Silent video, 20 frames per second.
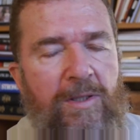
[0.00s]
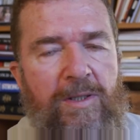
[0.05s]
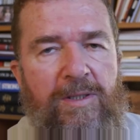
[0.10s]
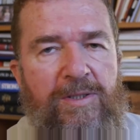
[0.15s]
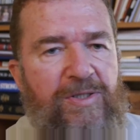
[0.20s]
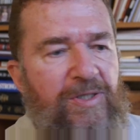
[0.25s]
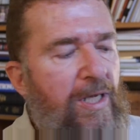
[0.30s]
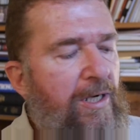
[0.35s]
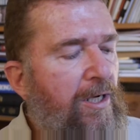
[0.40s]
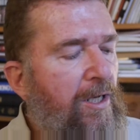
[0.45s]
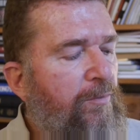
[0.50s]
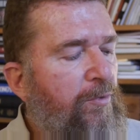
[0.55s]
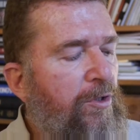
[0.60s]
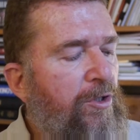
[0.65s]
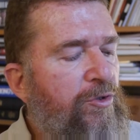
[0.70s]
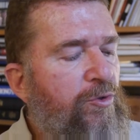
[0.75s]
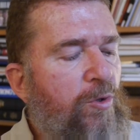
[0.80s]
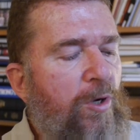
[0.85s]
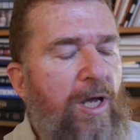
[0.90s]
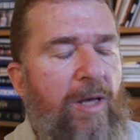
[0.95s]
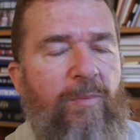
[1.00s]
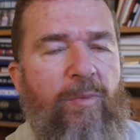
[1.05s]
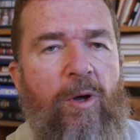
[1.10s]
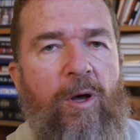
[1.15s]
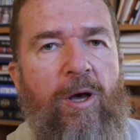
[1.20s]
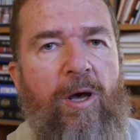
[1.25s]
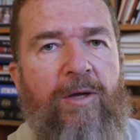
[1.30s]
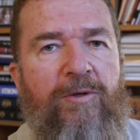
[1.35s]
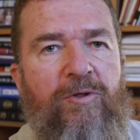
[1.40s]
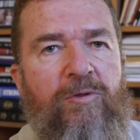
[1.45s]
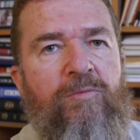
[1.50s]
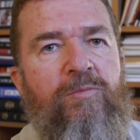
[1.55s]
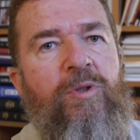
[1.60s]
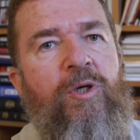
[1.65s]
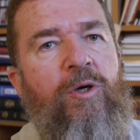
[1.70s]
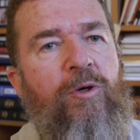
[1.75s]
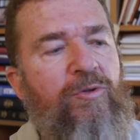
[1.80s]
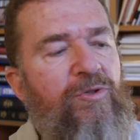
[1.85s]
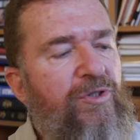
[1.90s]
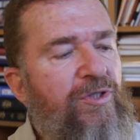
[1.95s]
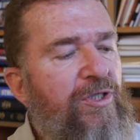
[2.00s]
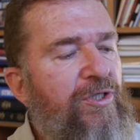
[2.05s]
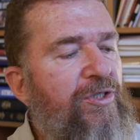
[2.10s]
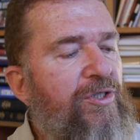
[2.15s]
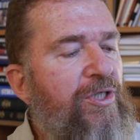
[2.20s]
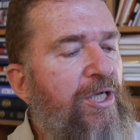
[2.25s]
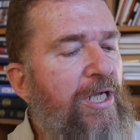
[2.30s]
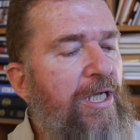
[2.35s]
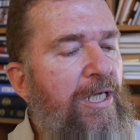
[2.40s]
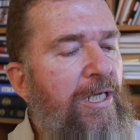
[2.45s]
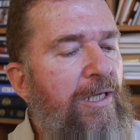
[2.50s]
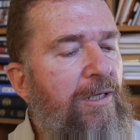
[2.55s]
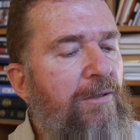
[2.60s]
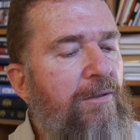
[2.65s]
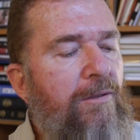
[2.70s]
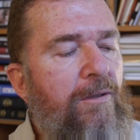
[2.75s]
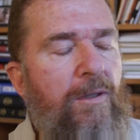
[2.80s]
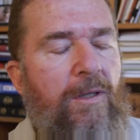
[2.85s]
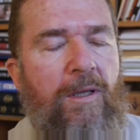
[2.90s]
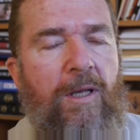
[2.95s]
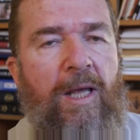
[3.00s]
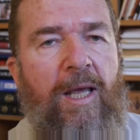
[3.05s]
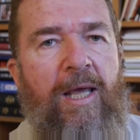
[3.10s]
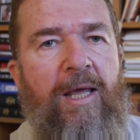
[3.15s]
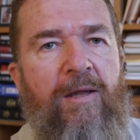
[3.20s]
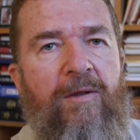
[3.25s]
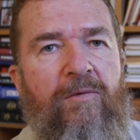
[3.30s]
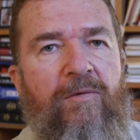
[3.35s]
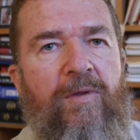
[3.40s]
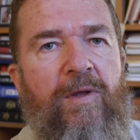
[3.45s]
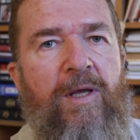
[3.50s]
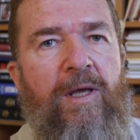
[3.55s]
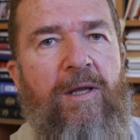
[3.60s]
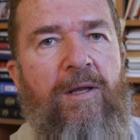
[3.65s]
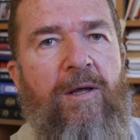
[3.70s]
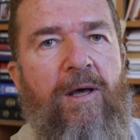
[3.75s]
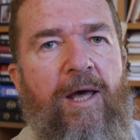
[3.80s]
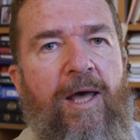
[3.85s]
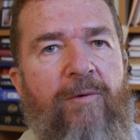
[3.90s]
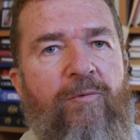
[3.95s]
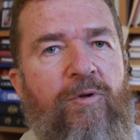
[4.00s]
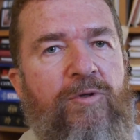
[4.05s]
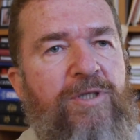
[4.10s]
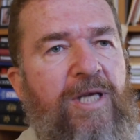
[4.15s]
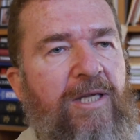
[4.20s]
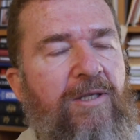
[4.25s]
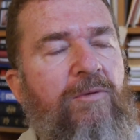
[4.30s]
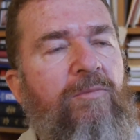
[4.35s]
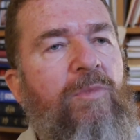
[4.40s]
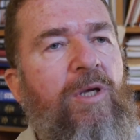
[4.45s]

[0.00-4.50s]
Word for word: set it up on a tripod, compose the scene, and then I will take the